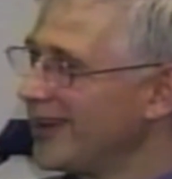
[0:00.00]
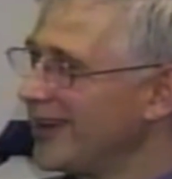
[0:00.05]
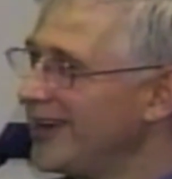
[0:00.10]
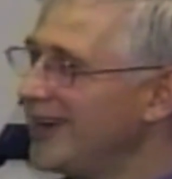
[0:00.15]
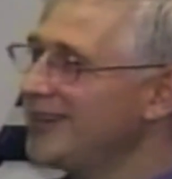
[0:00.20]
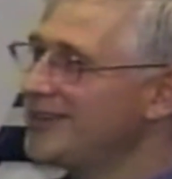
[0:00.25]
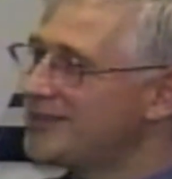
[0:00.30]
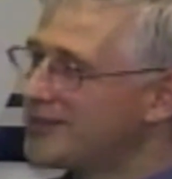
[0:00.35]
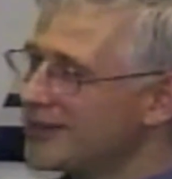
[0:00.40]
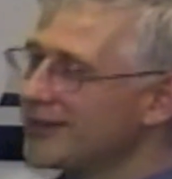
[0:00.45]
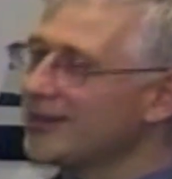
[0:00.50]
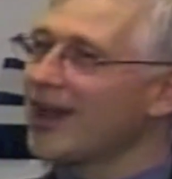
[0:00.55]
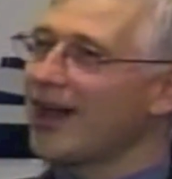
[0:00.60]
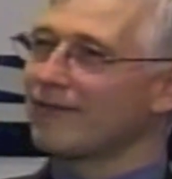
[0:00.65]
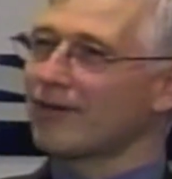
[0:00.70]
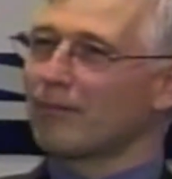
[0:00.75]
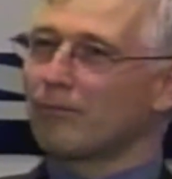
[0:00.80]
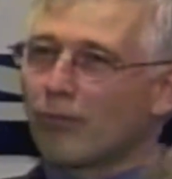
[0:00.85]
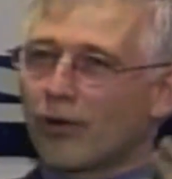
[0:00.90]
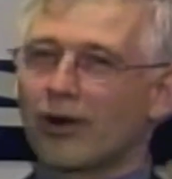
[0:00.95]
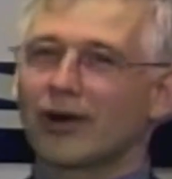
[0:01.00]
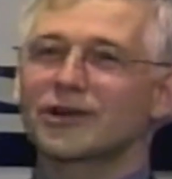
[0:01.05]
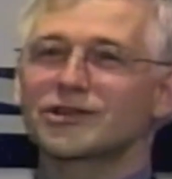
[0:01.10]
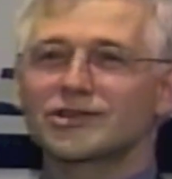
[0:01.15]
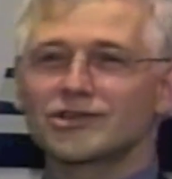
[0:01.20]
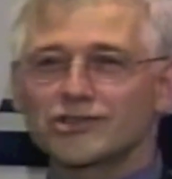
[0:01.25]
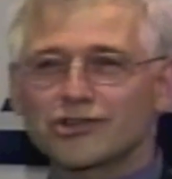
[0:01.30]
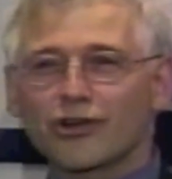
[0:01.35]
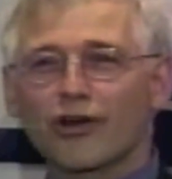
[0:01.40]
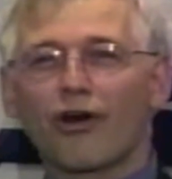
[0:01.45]
He didn't have a
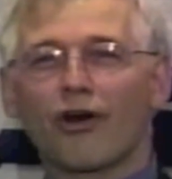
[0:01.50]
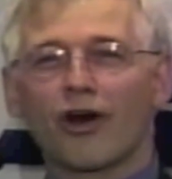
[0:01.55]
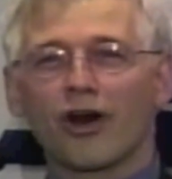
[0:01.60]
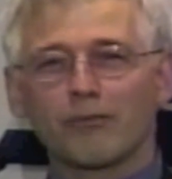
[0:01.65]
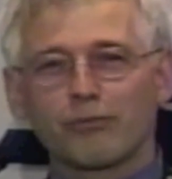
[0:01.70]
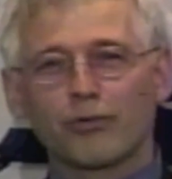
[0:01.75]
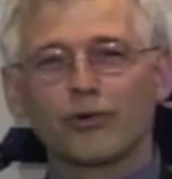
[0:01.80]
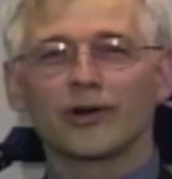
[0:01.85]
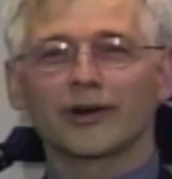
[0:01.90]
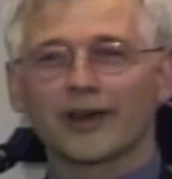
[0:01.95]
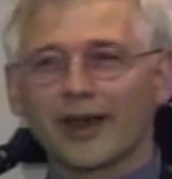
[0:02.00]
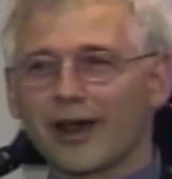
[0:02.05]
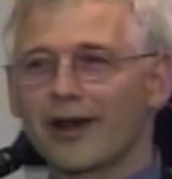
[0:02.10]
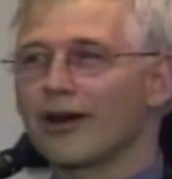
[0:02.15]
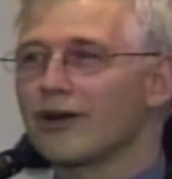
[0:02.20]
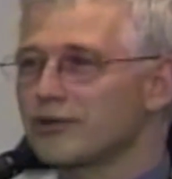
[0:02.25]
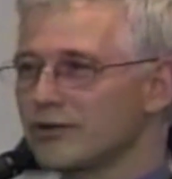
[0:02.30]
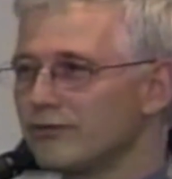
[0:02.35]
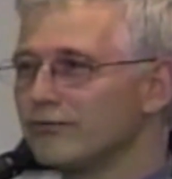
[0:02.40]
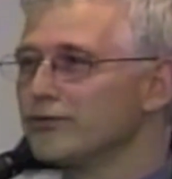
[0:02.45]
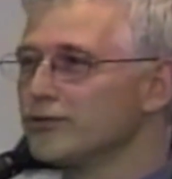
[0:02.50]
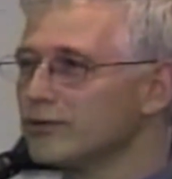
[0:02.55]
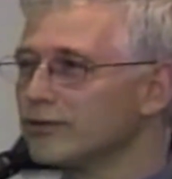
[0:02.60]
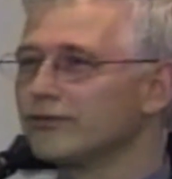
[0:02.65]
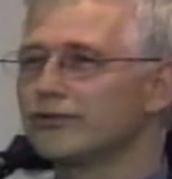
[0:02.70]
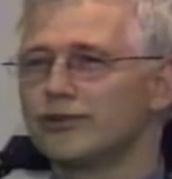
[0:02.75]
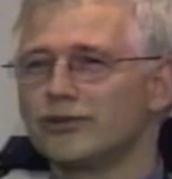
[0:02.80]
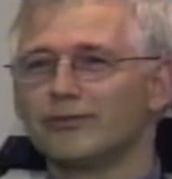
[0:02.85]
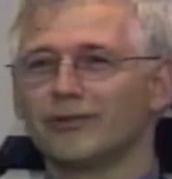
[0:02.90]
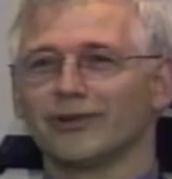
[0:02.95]
Marxist cardboard character view of
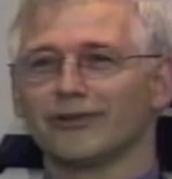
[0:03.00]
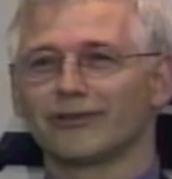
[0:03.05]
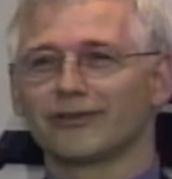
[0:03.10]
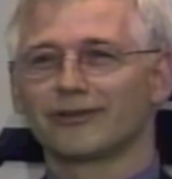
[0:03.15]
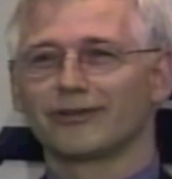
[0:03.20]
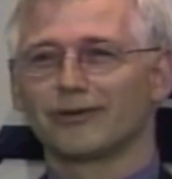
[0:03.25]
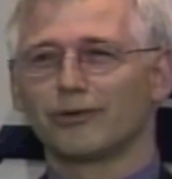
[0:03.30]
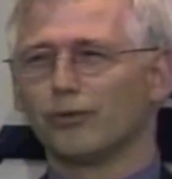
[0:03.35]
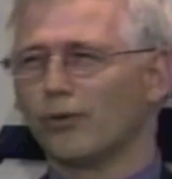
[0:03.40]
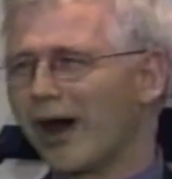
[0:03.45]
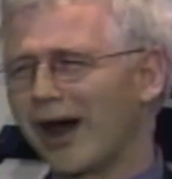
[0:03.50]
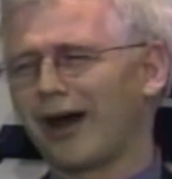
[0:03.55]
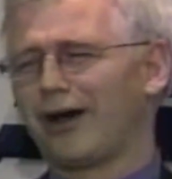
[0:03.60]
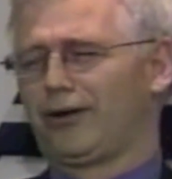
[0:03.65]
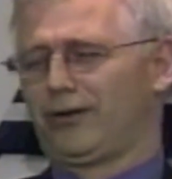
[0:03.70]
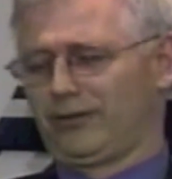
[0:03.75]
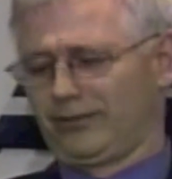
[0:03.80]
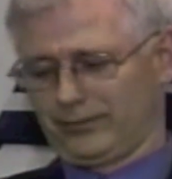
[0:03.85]
humans. Wow.